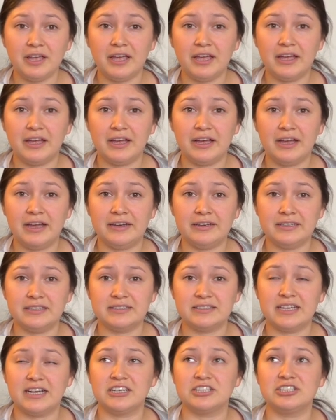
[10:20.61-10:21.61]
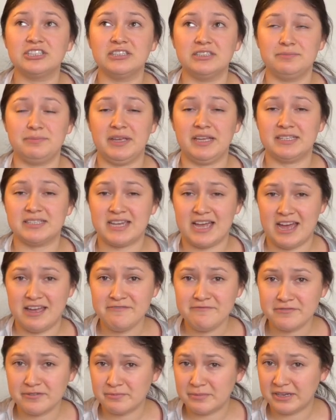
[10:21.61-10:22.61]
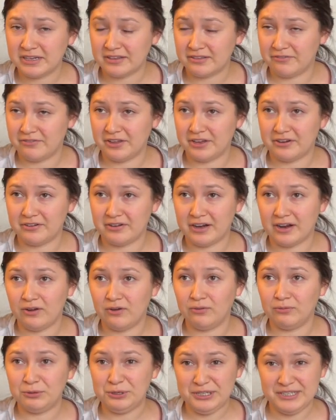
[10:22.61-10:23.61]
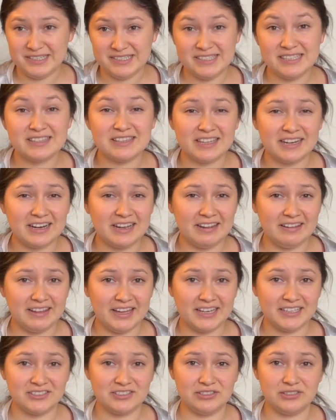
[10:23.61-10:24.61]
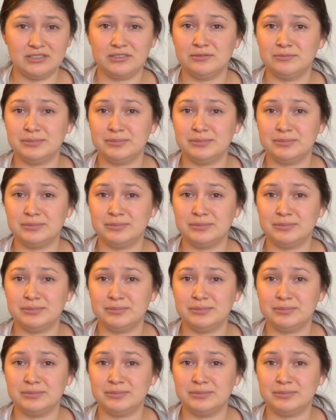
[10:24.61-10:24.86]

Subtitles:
and it's actually made time for me to figure out what is it that I like to do